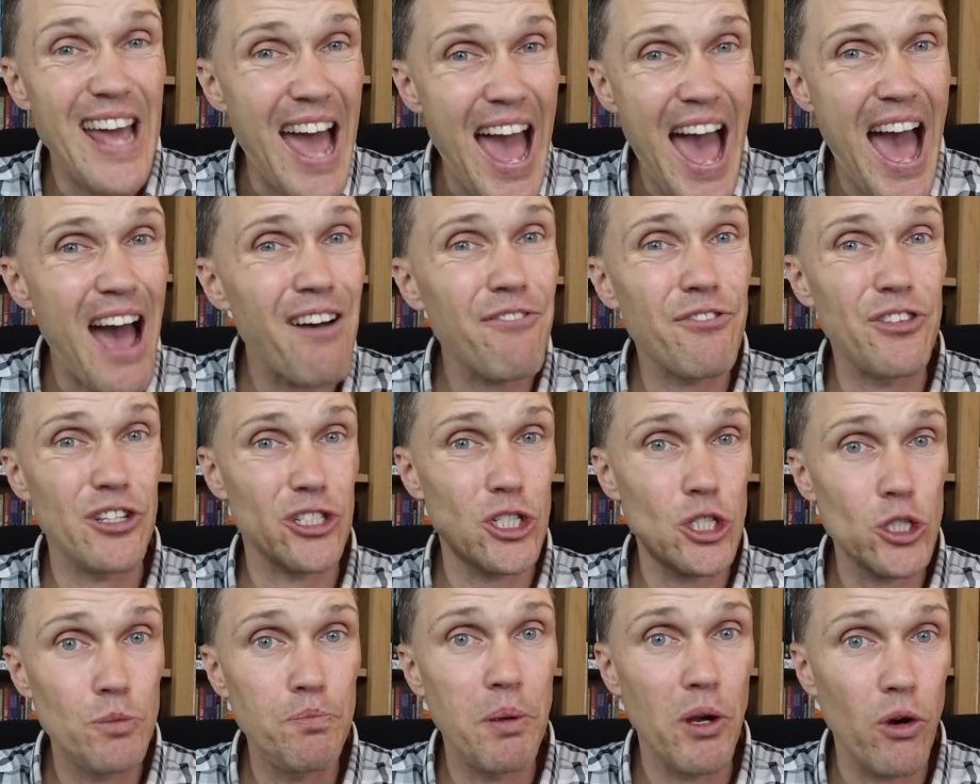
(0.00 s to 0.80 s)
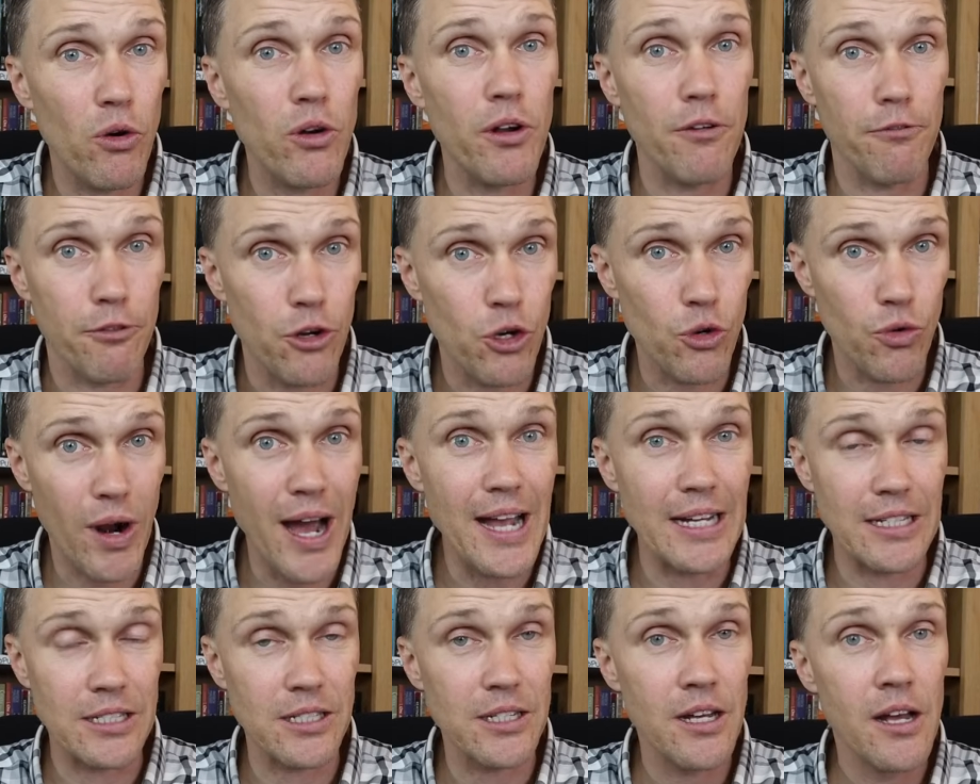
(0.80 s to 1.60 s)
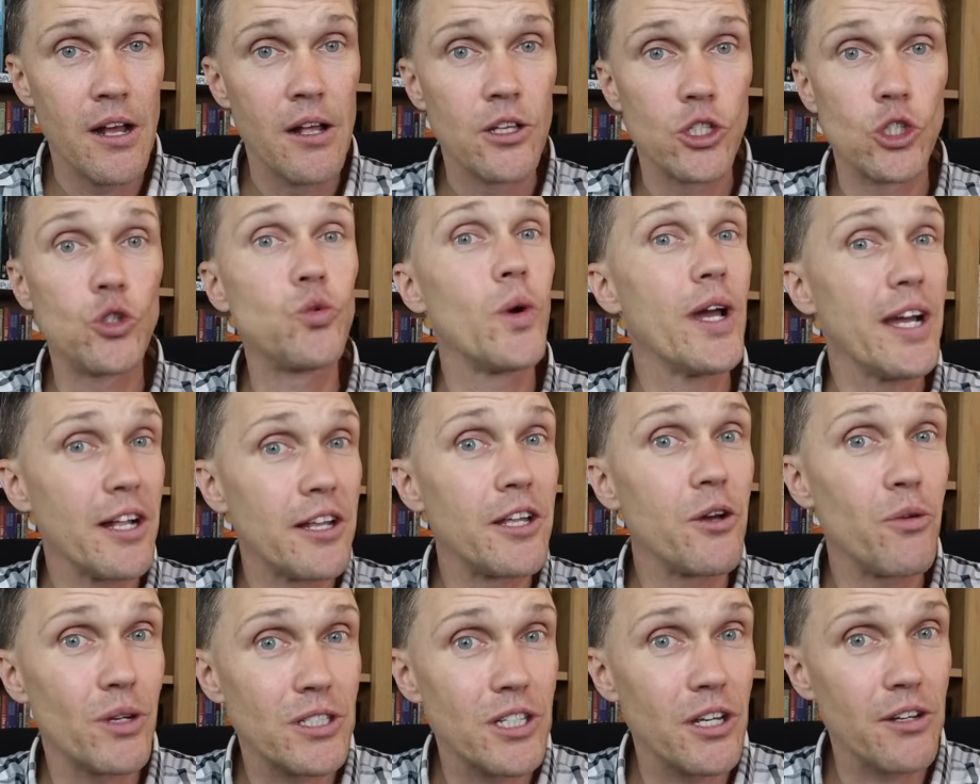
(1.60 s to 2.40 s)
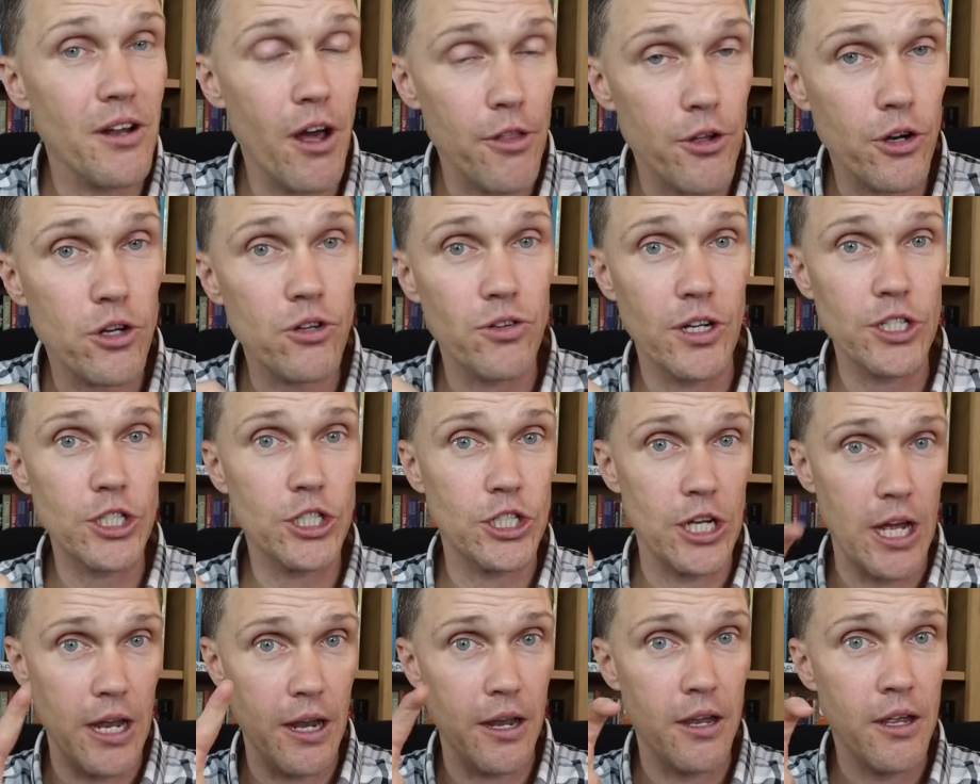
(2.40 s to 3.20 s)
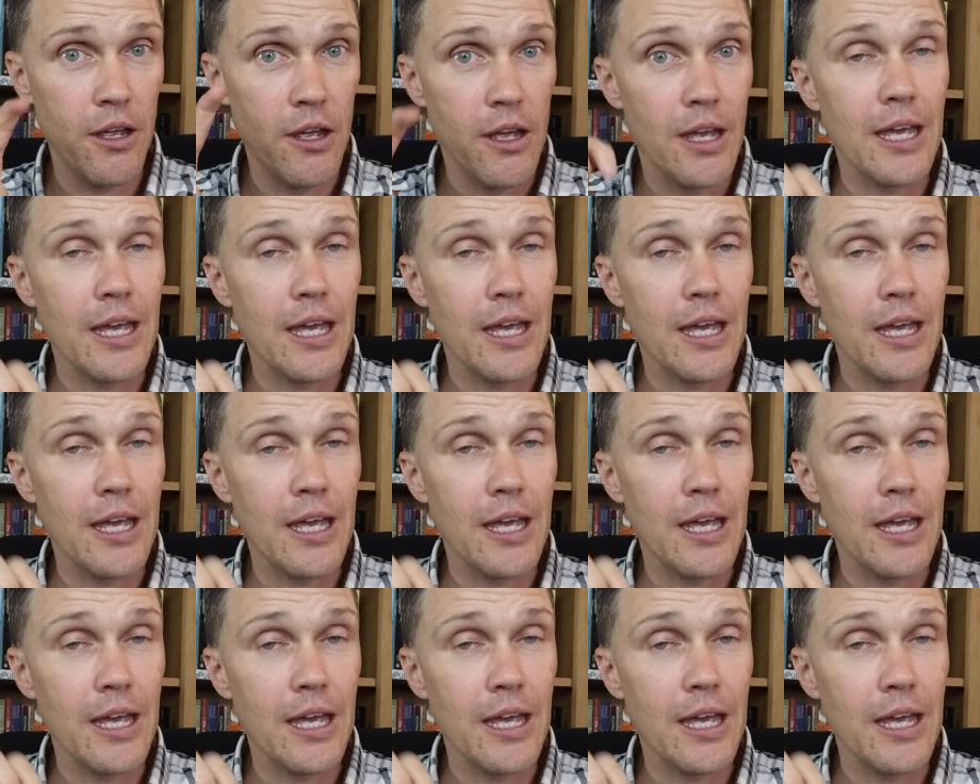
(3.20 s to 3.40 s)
have the spirit of Christ. Zwingli was another Christian.